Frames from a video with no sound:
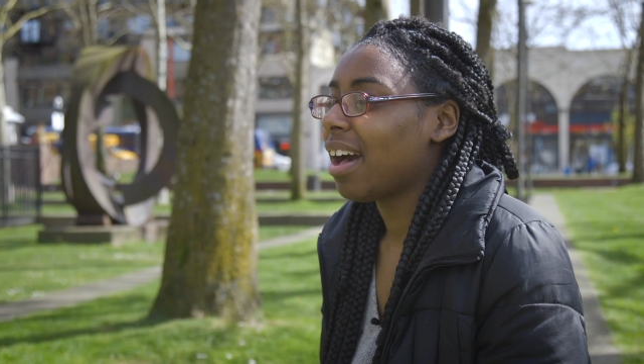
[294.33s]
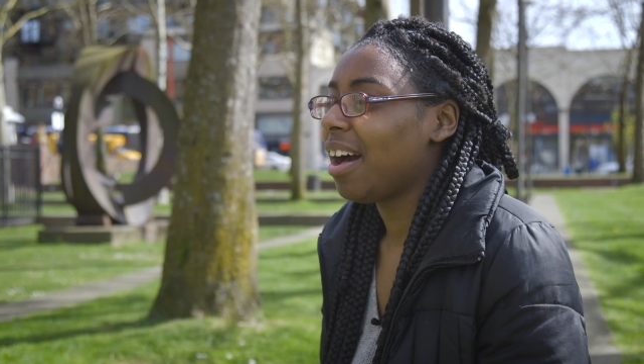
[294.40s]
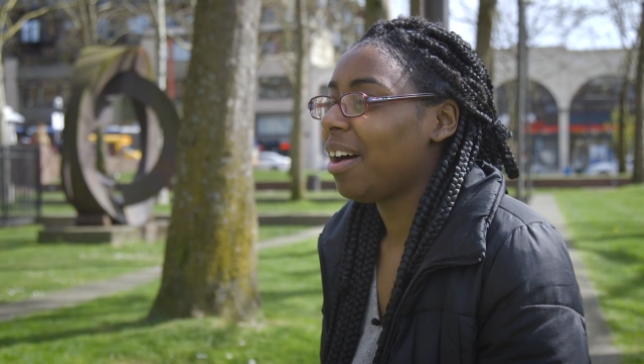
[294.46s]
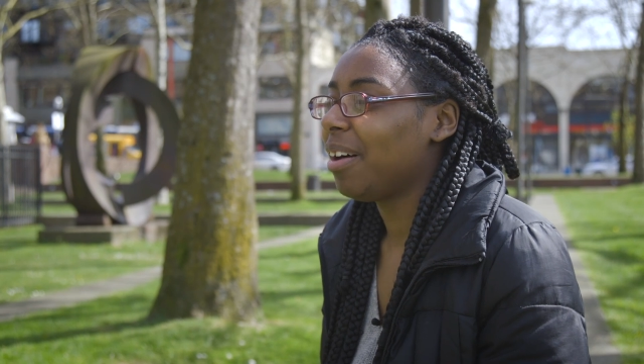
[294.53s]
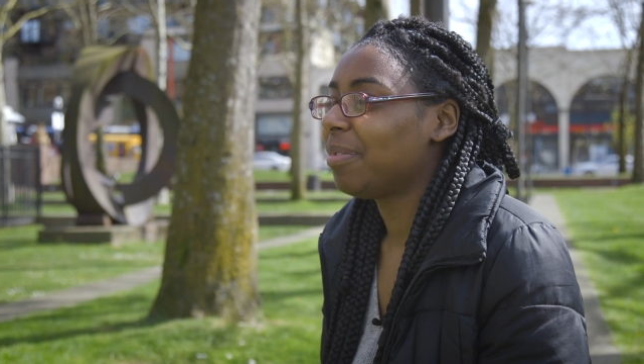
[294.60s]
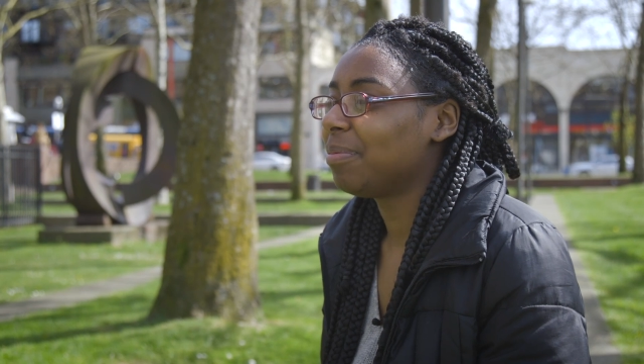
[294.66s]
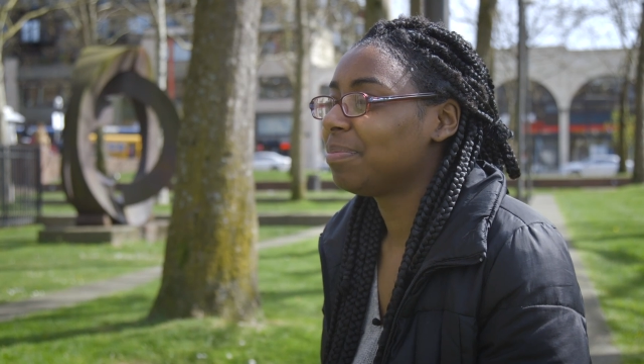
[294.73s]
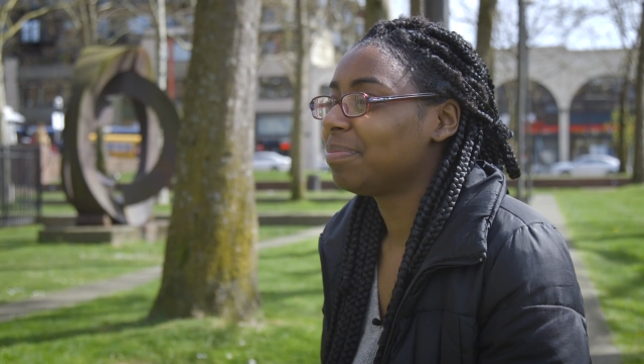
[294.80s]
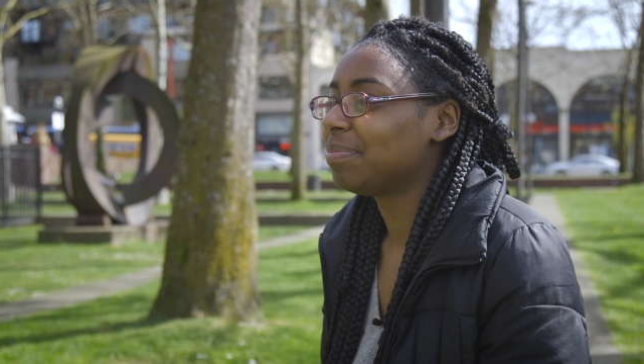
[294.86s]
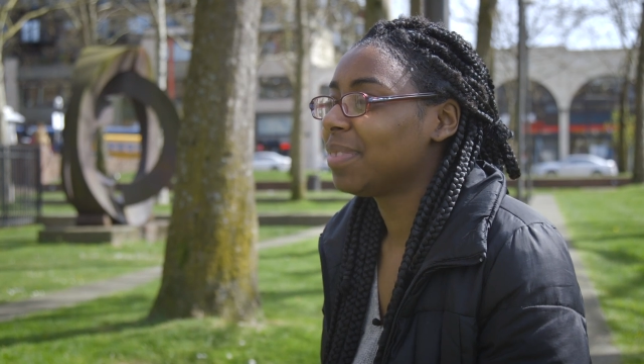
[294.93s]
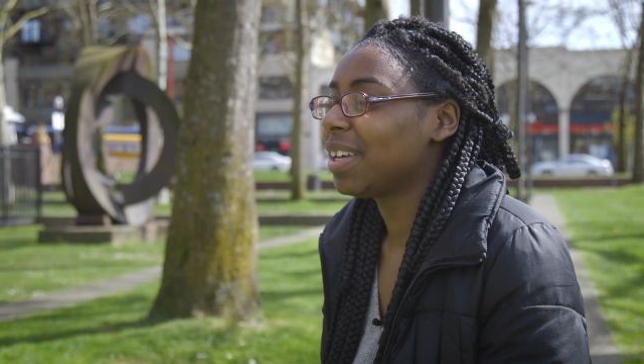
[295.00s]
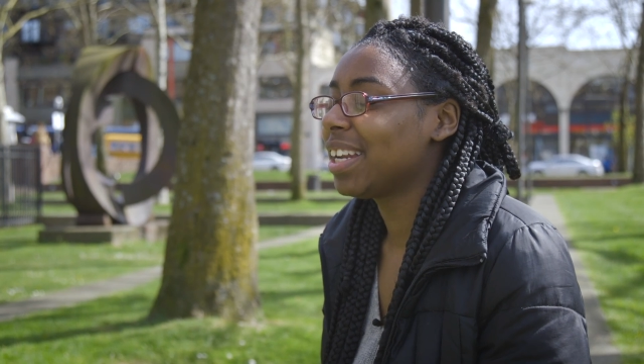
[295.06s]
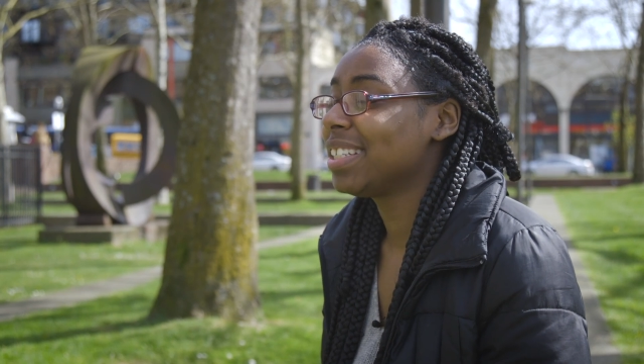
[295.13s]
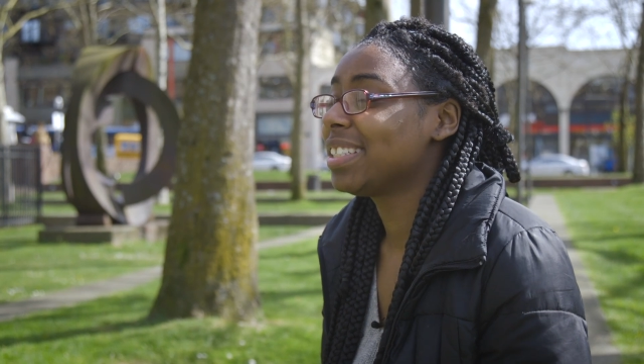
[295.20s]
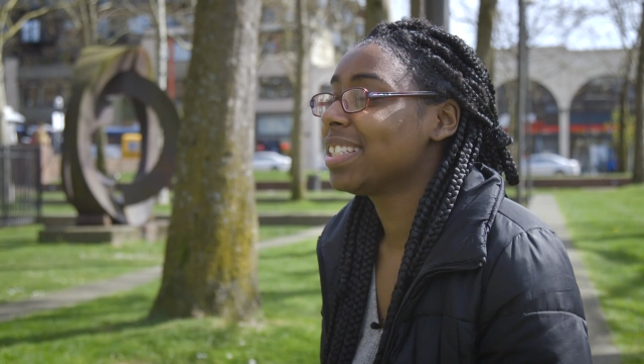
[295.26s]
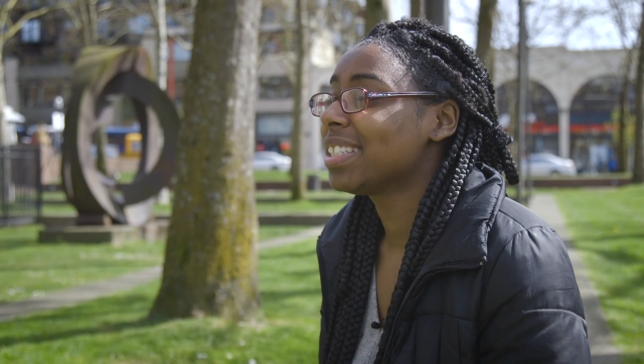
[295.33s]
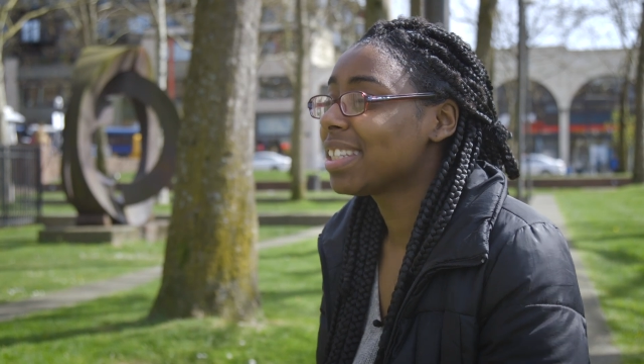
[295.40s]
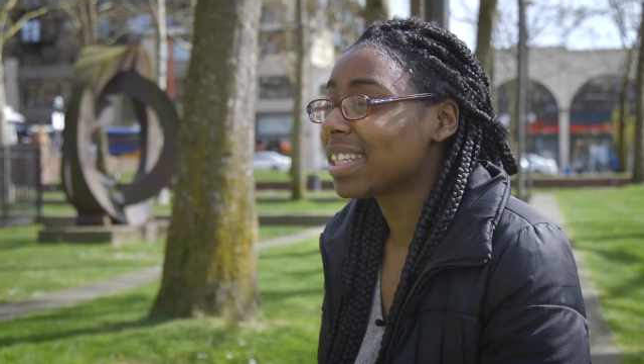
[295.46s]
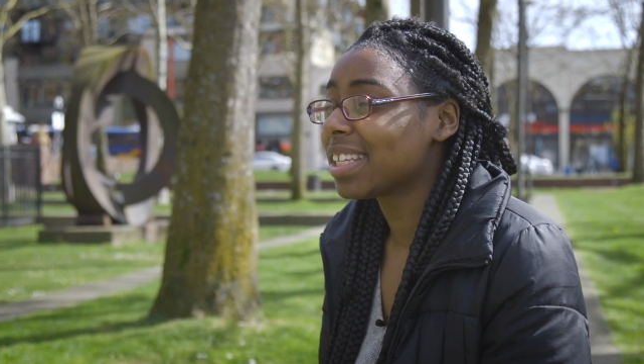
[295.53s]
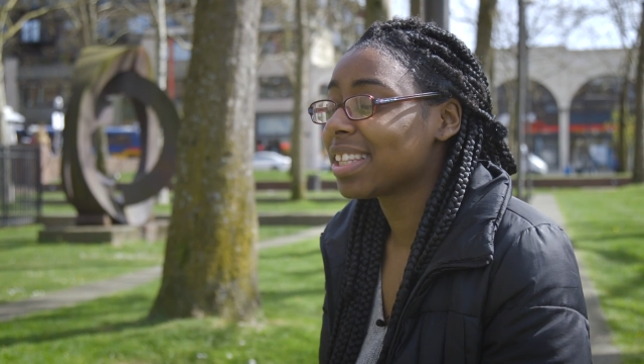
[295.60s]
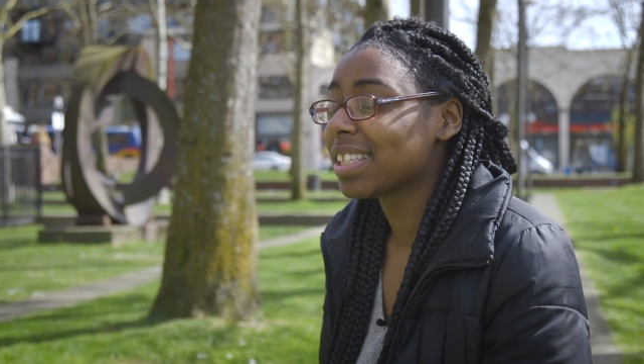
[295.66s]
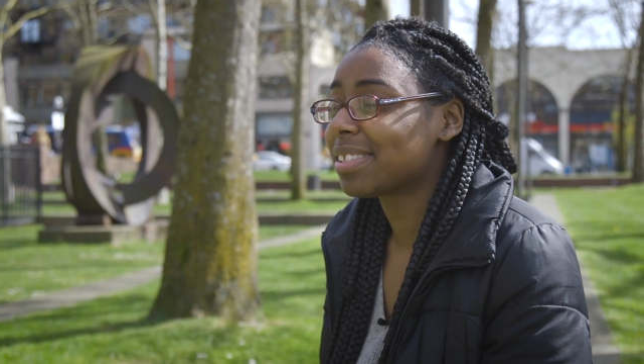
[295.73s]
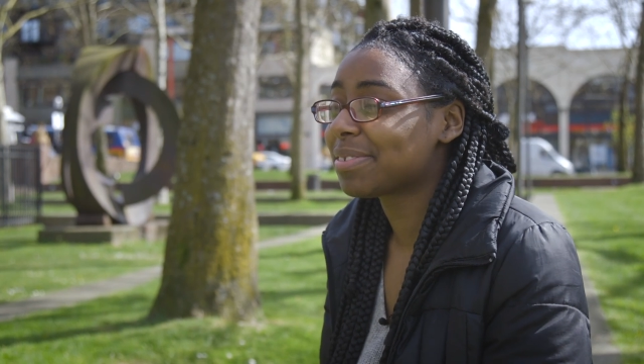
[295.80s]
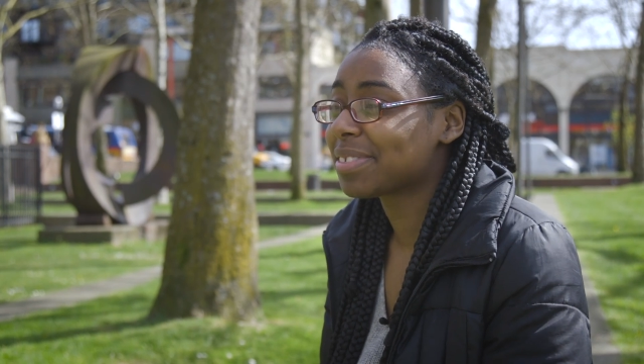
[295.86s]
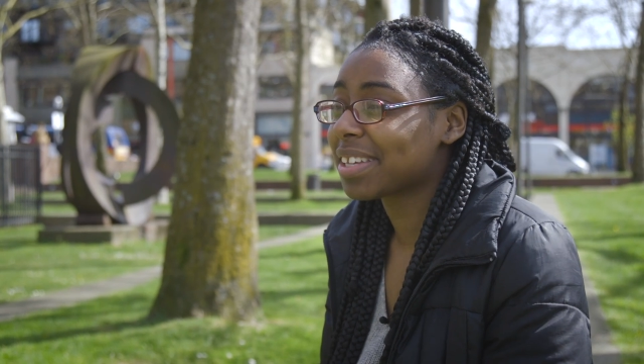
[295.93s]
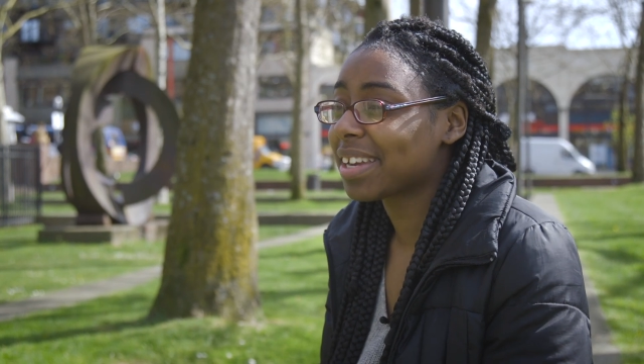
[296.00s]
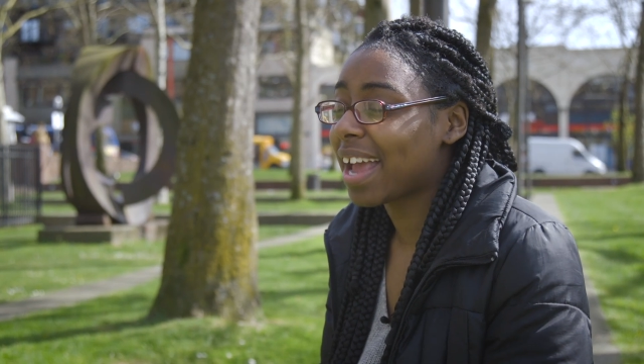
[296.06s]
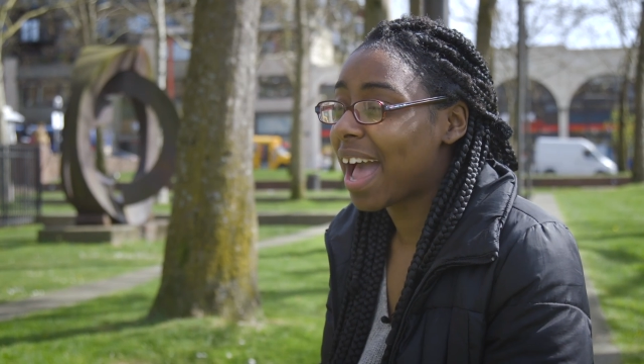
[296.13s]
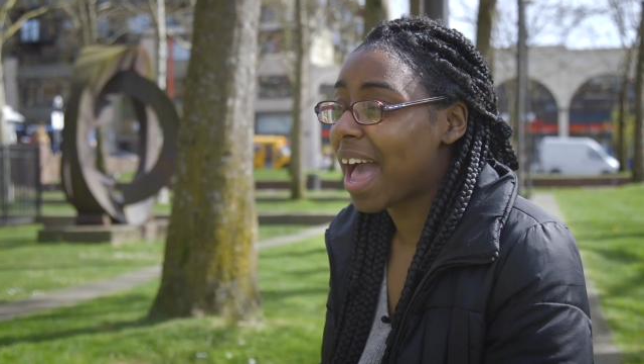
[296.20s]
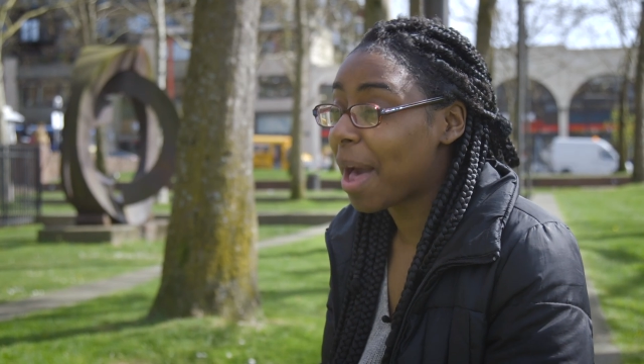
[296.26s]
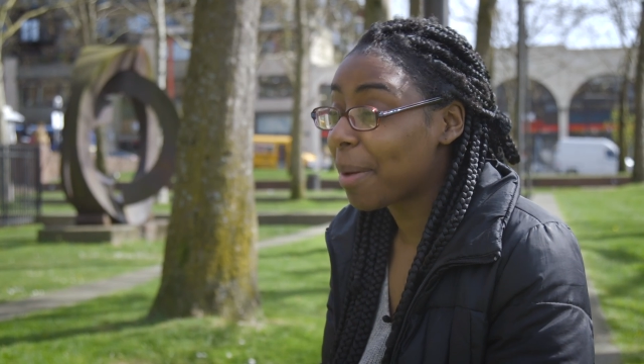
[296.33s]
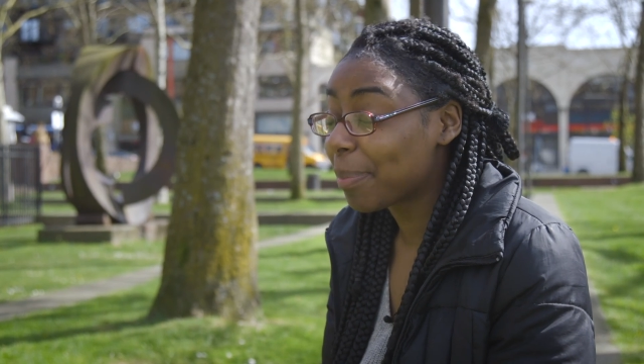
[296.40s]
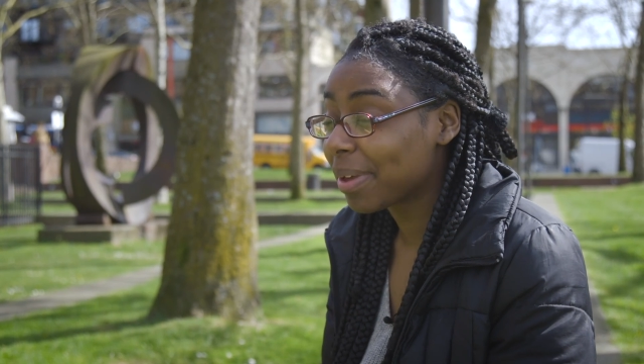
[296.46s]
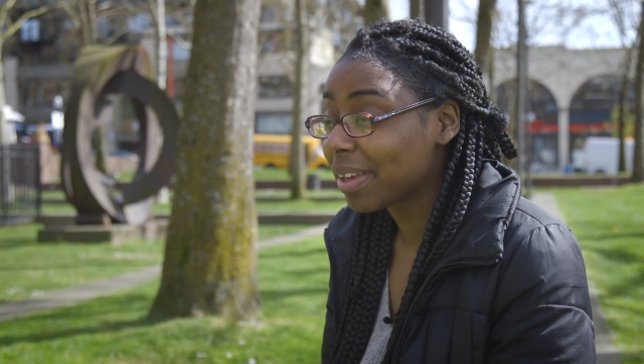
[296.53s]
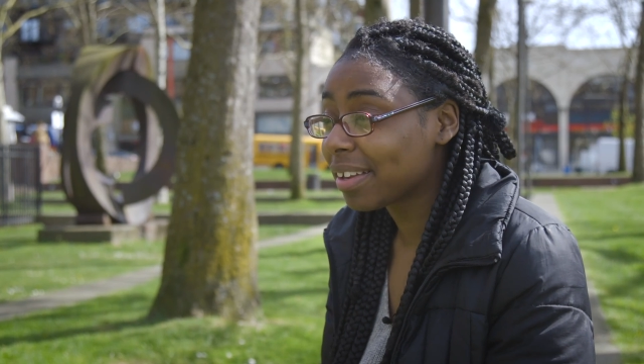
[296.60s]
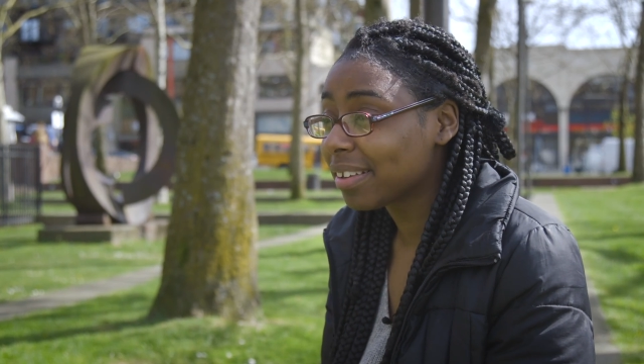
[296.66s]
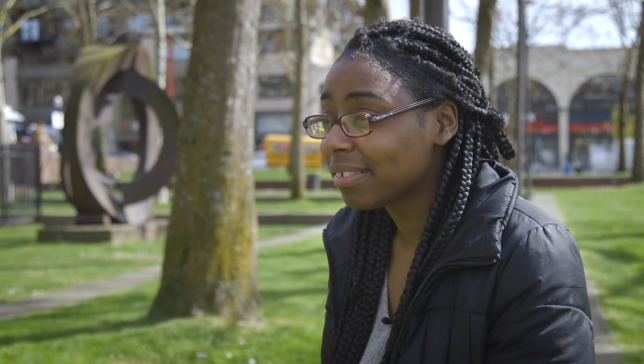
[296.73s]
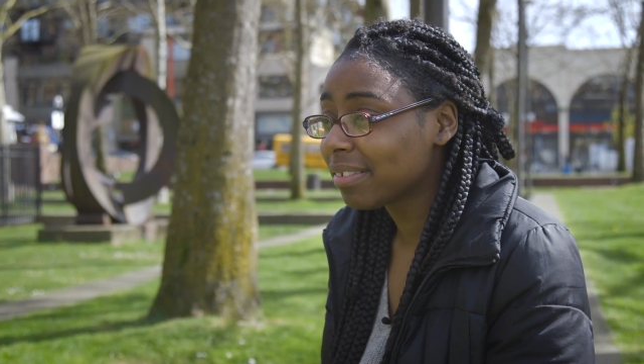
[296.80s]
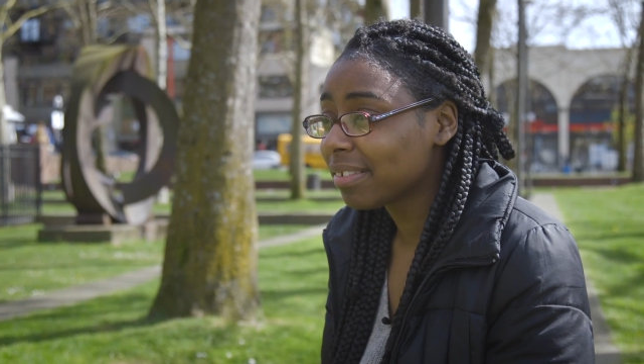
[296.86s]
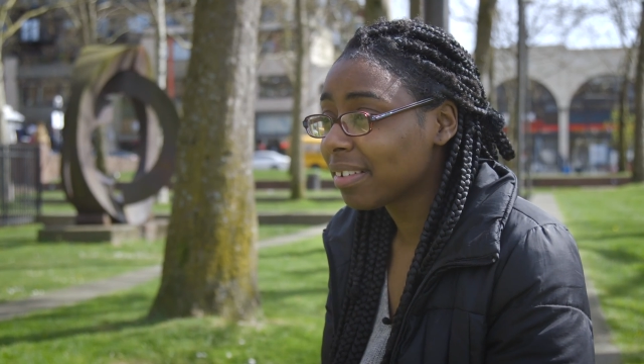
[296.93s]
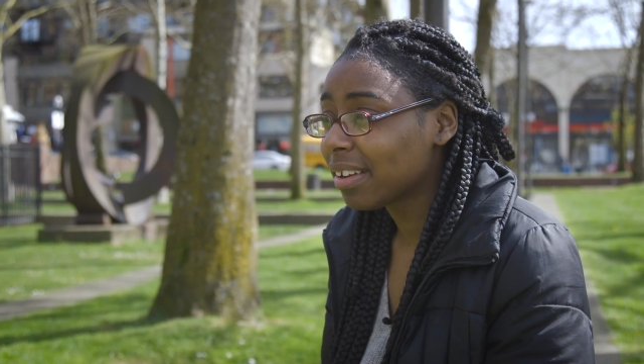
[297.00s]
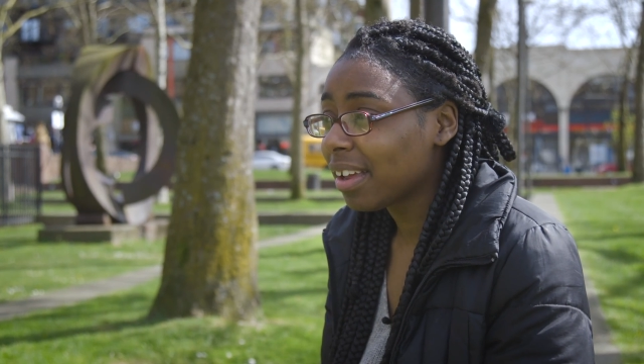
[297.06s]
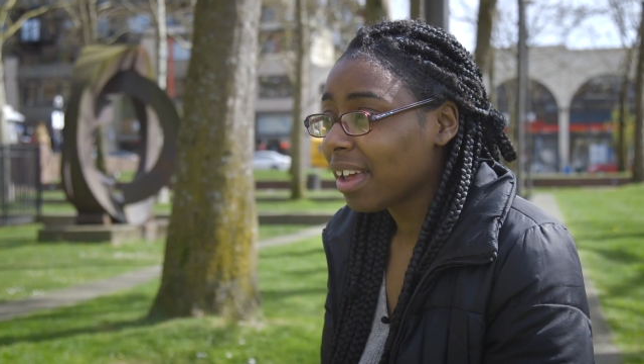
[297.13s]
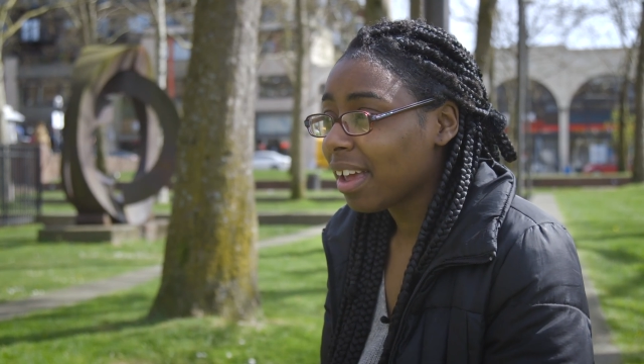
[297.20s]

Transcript: um, and I didn't think this was gonna happen.